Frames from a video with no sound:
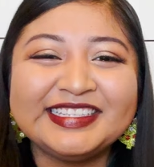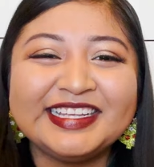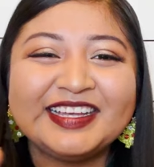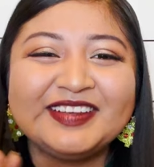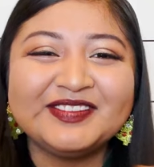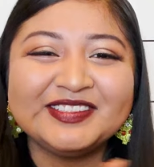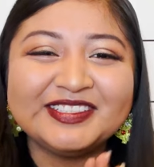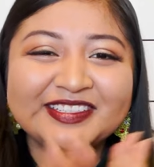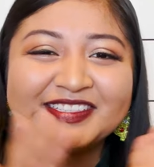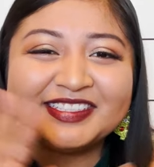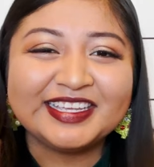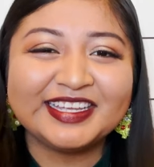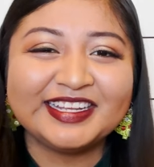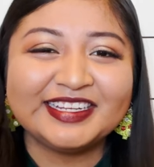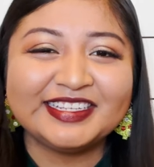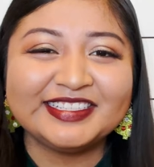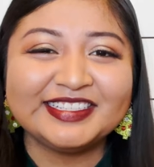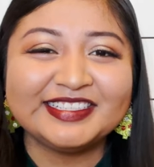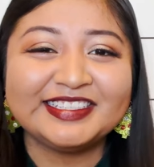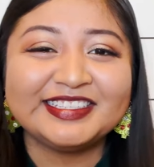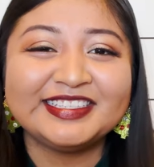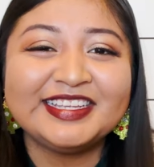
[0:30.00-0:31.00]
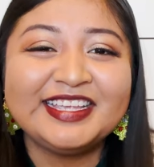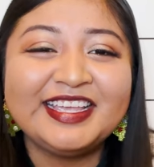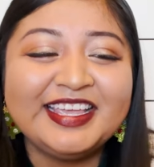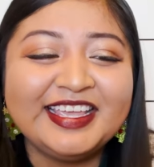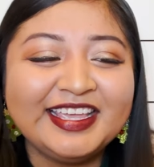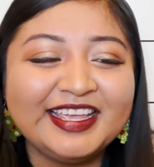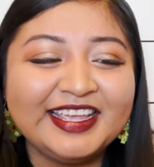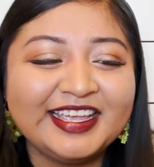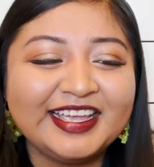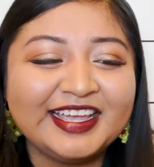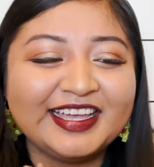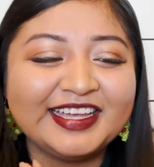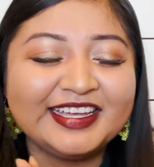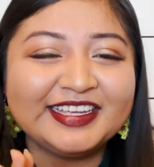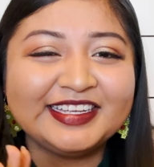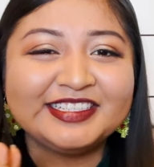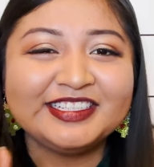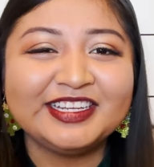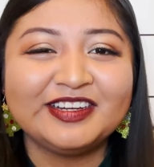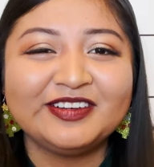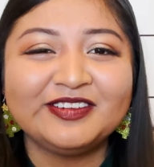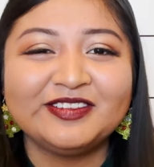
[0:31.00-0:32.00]
um, so it's kind of just a
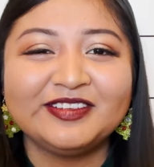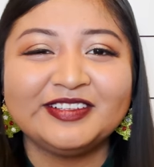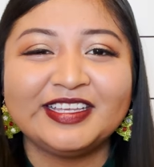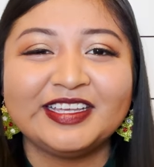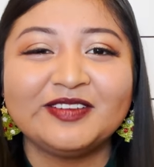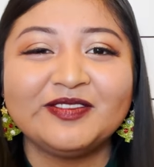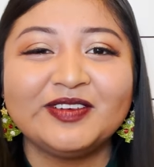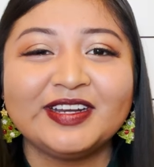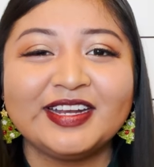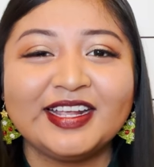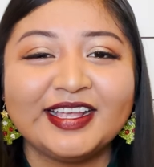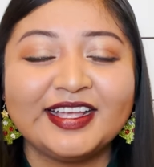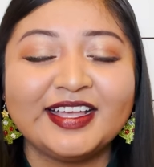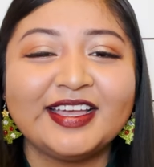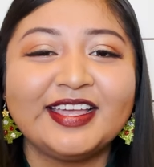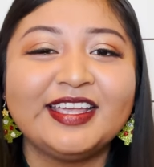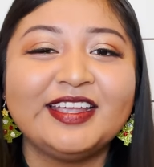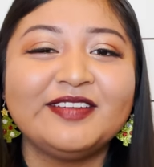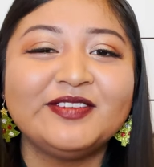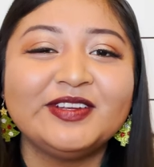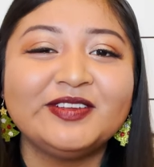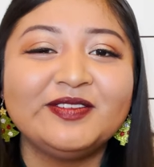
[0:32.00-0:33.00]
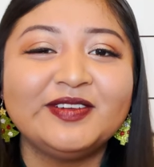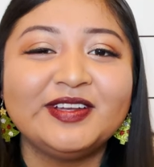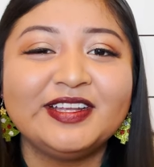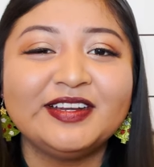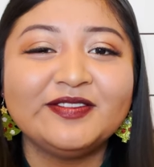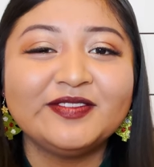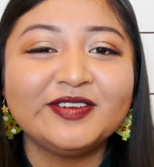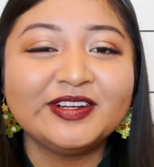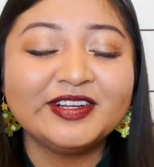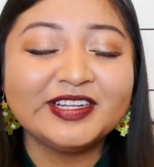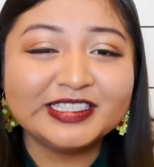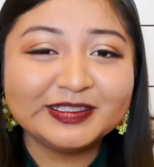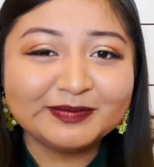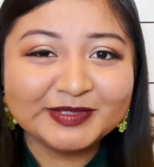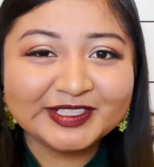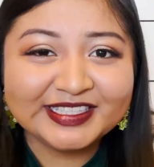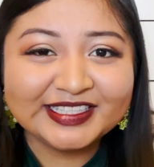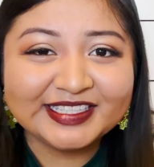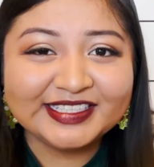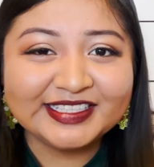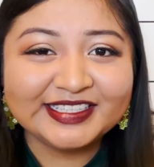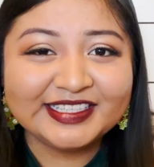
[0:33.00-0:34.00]
general like what I got everyone for
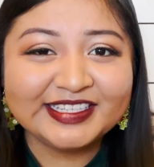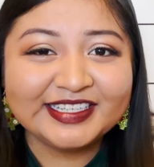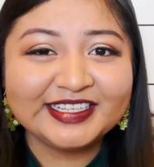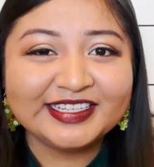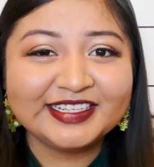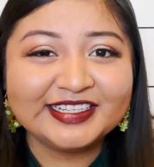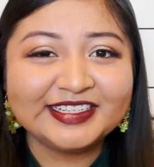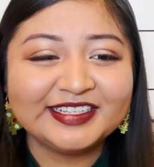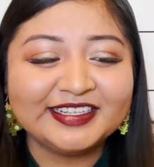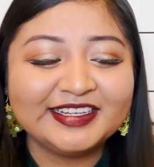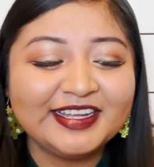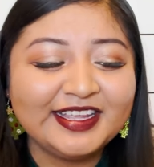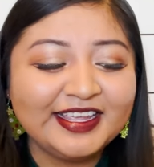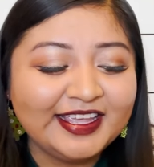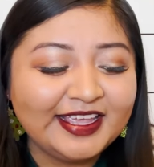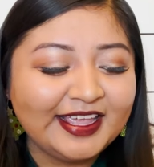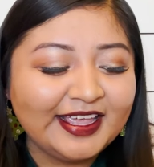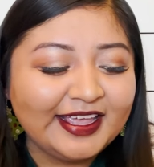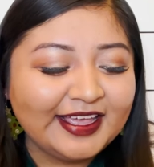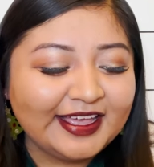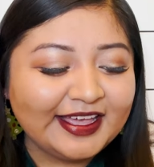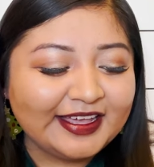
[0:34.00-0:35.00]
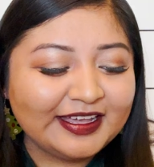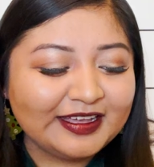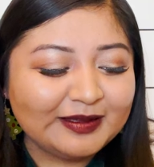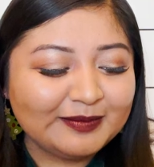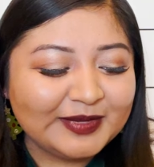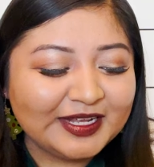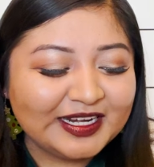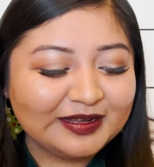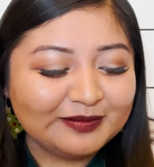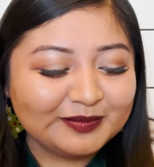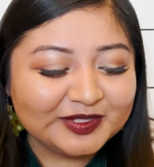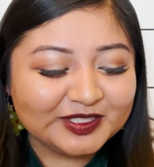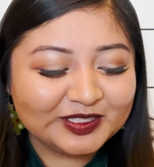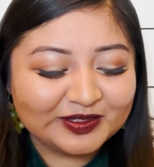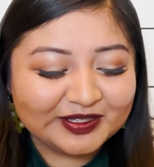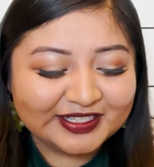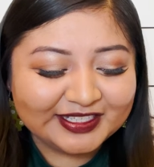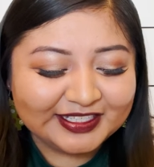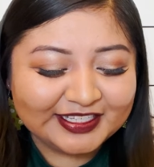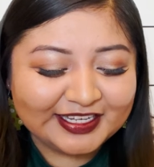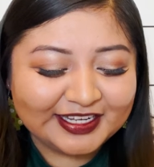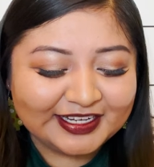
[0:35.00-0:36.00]
Christmas this year um, and I'm so
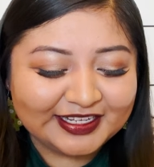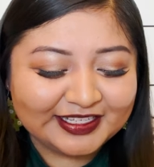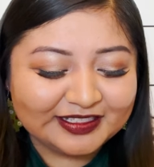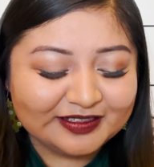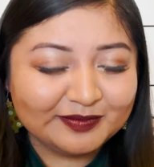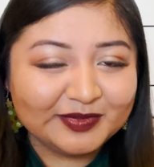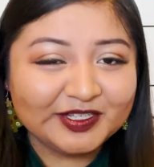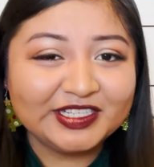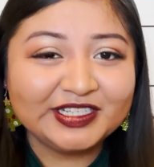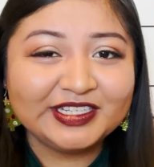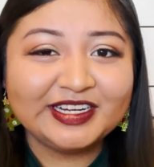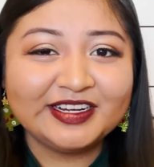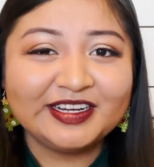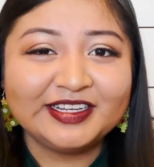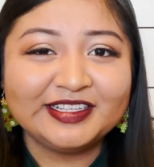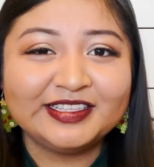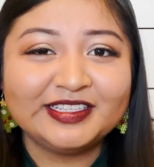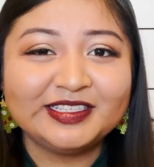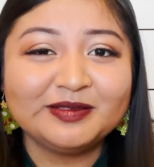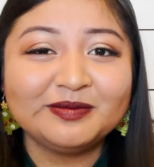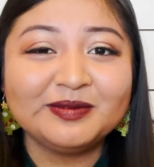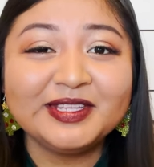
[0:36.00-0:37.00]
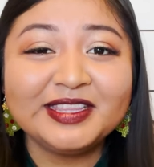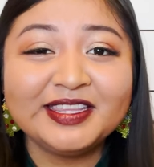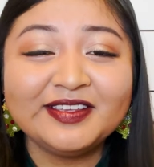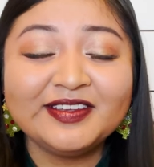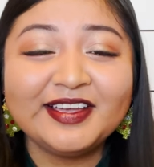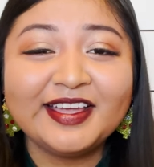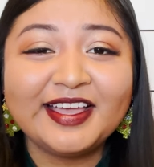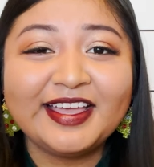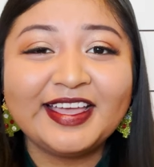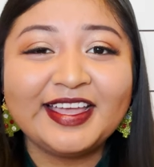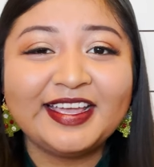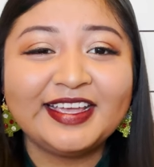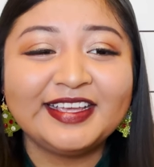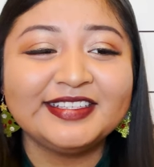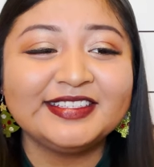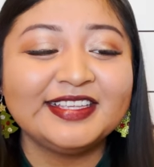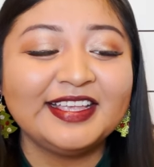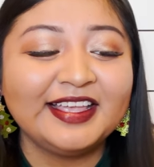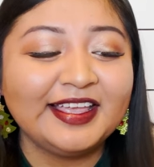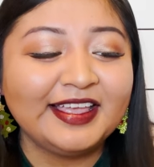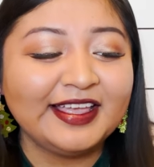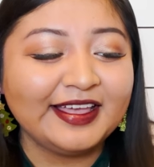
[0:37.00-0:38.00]
excited to be sharing this with you guys.
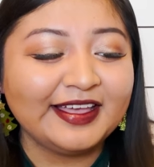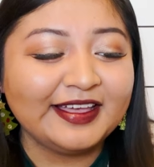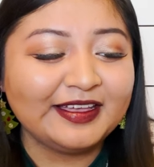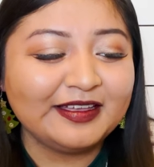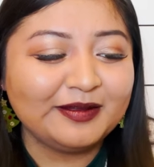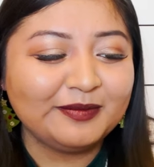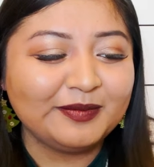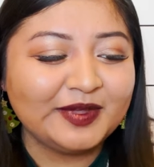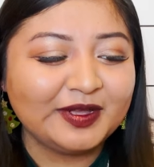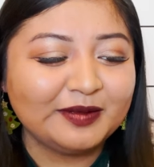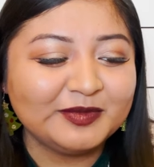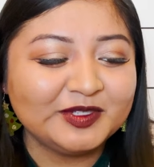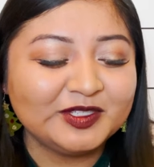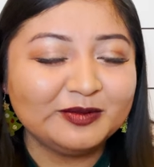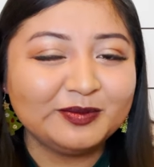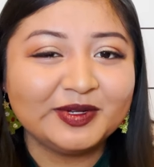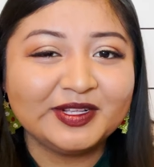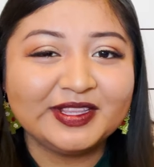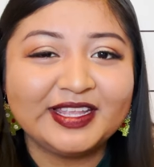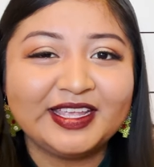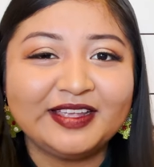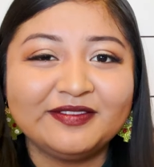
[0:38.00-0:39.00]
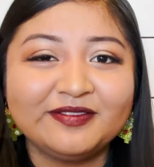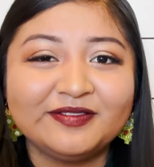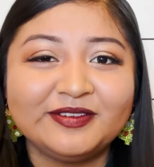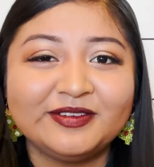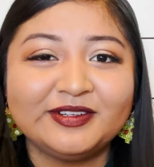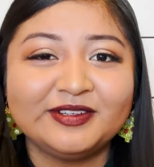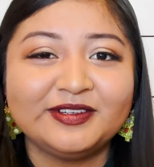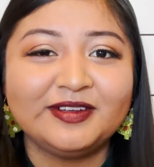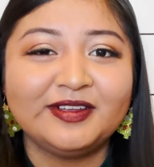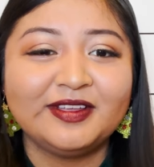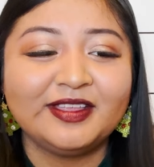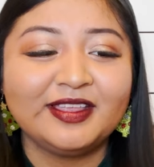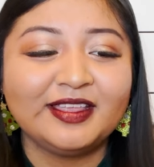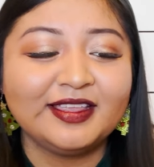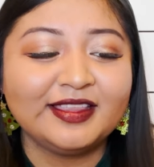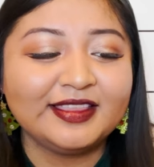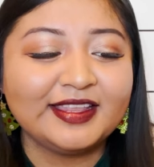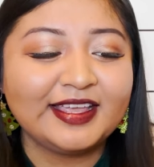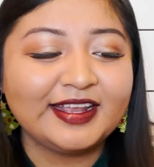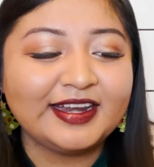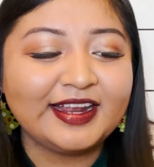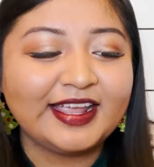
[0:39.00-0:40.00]
Um, I'm super thankful
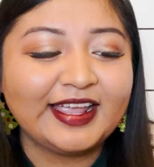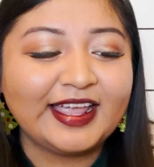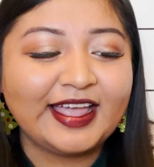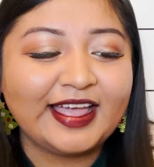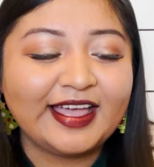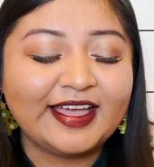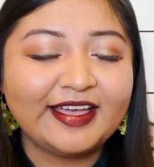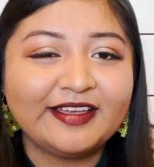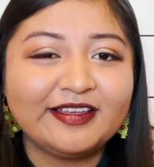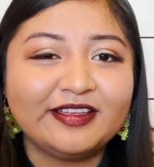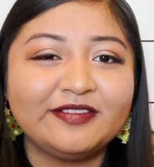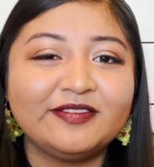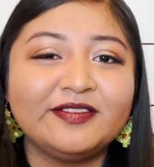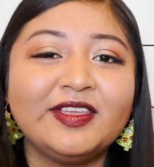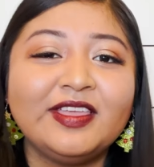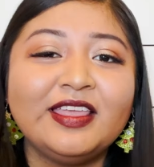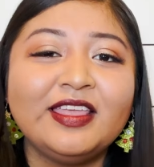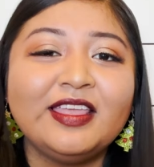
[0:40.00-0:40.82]
that I have